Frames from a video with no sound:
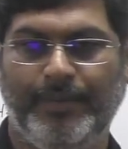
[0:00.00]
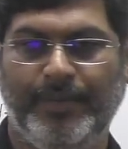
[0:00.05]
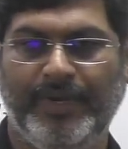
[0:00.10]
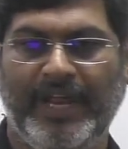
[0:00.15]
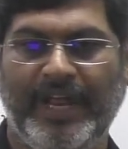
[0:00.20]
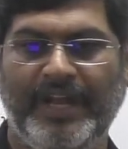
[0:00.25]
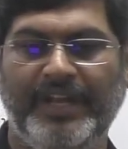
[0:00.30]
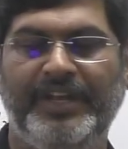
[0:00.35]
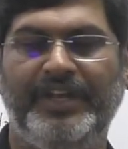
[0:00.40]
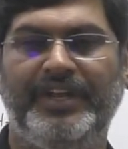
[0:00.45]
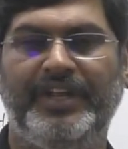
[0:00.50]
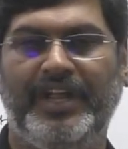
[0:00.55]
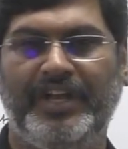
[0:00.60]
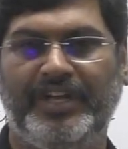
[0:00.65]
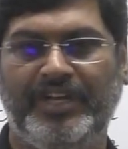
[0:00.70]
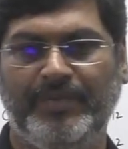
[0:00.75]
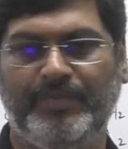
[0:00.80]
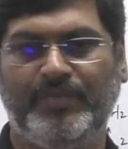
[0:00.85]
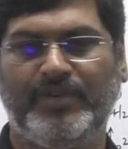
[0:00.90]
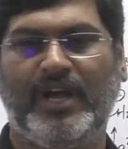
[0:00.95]
We write
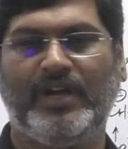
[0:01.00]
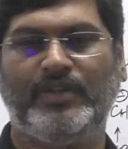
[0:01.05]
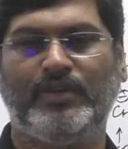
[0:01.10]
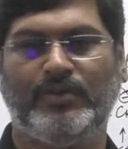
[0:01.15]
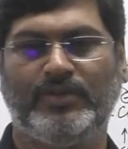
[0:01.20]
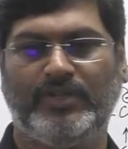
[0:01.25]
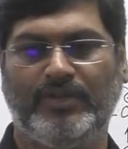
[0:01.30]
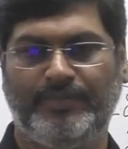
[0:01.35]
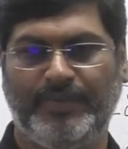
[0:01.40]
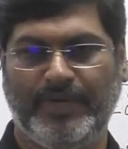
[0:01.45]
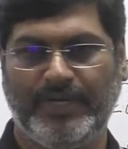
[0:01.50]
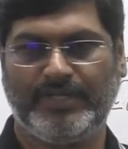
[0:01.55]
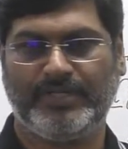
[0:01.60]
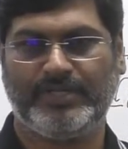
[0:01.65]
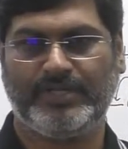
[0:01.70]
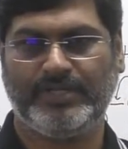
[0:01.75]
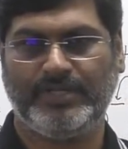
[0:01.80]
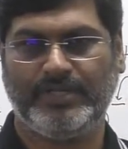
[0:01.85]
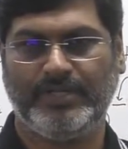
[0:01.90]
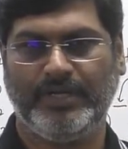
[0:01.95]
negative charge on the
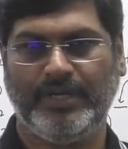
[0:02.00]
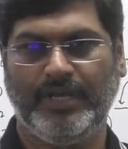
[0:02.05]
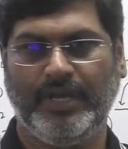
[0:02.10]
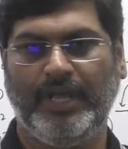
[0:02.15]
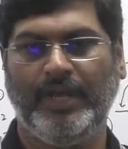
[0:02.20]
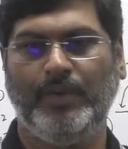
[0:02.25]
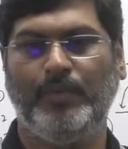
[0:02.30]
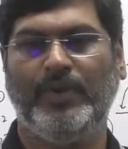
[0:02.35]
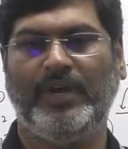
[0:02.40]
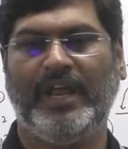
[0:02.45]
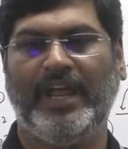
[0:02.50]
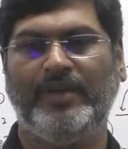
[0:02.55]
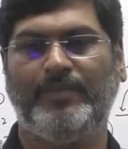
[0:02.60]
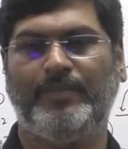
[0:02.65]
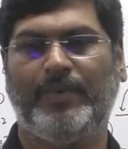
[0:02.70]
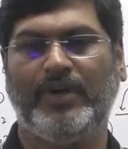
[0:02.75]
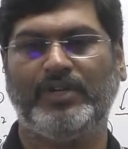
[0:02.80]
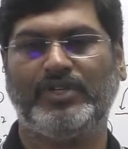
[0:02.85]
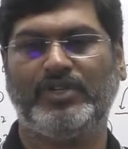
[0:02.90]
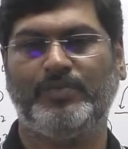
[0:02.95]
first and we
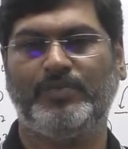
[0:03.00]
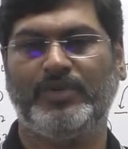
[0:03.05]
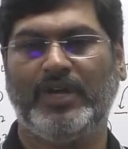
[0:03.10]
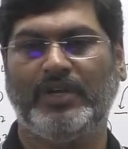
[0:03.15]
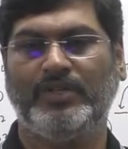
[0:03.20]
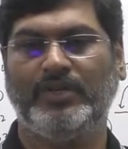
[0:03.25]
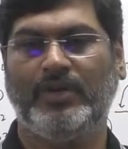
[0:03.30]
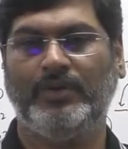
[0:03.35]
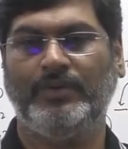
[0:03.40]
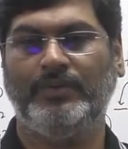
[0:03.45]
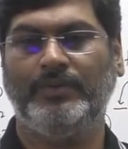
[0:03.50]
write positive charge